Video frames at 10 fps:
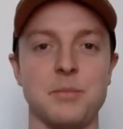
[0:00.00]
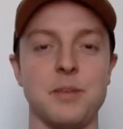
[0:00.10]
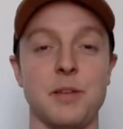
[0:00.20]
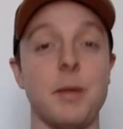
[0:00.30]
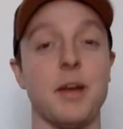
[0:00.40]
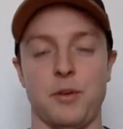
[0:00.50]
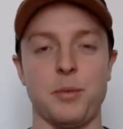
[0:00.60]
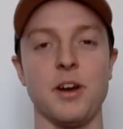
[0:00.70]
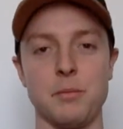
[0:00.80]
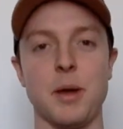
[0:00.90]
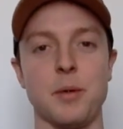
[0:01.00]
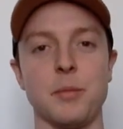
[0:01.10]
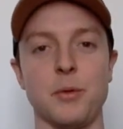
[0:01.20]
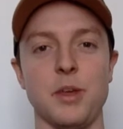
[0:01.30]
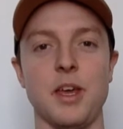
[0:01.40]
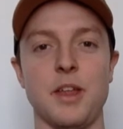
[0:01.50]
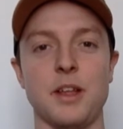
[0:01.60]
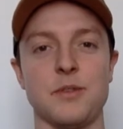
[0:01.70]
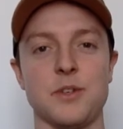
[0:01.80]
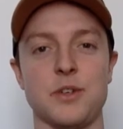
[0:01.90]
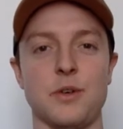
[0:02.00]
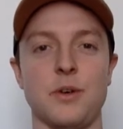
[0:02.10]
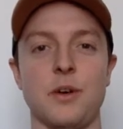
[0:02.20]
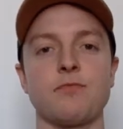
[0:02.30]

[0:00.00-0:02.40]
It'd make for a pretty memorable year, that's for sure.